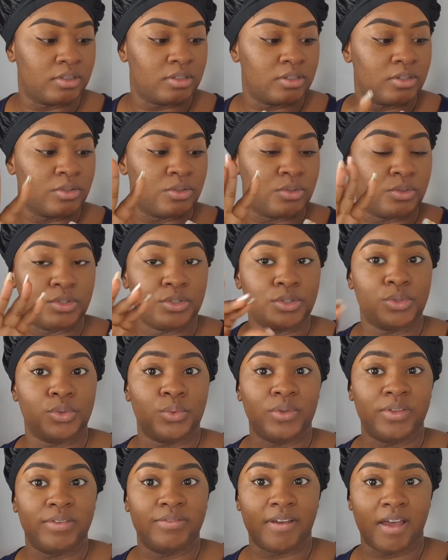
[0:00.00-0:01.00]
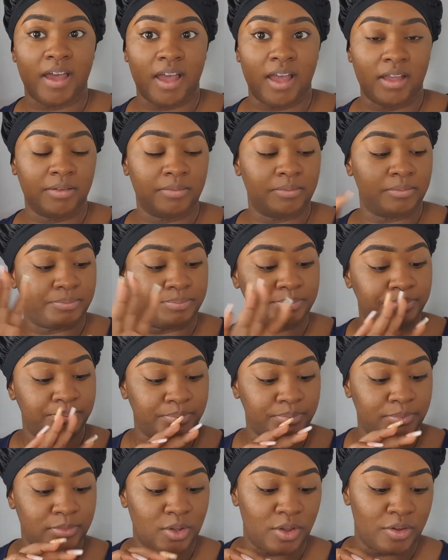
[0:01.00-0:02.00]
or Suva,
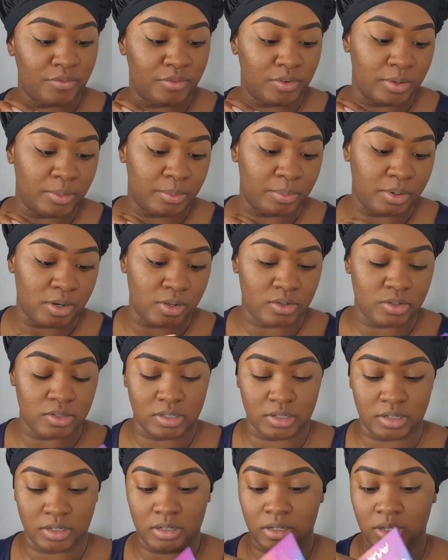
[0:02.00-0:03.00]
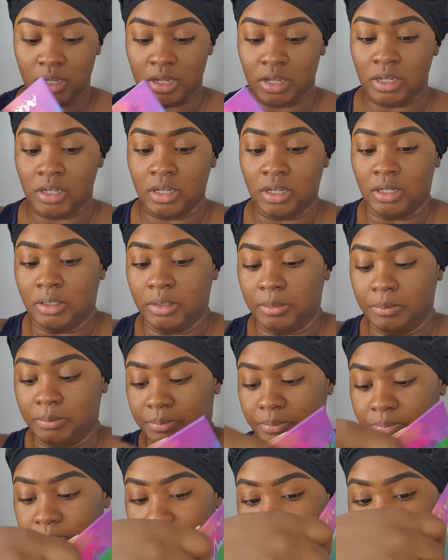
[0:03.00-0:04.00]
however you pronounce it.
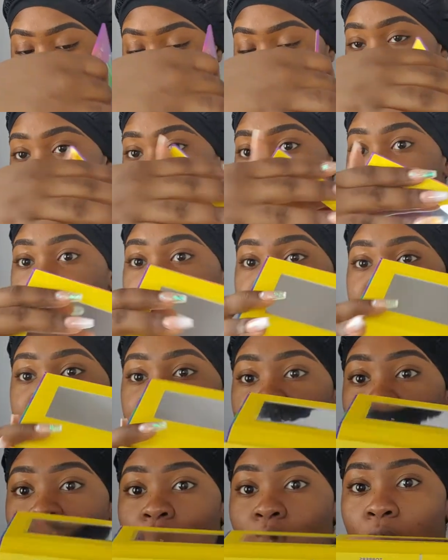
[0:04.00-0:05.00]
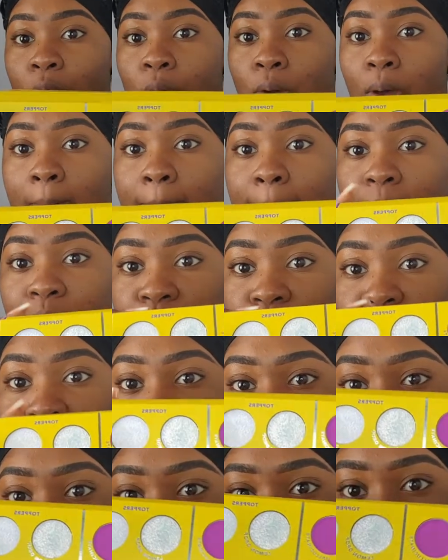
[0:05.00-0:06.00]
And this is how
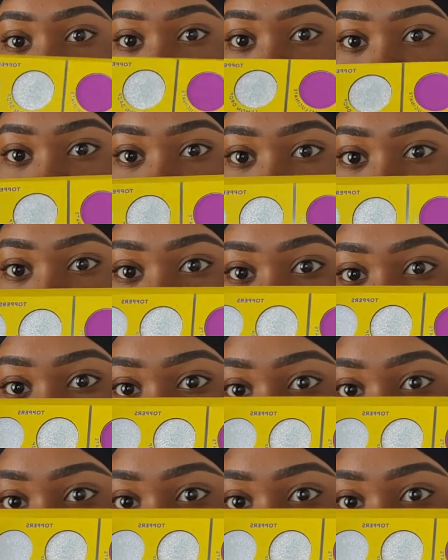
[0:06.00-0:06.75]
beautiful inside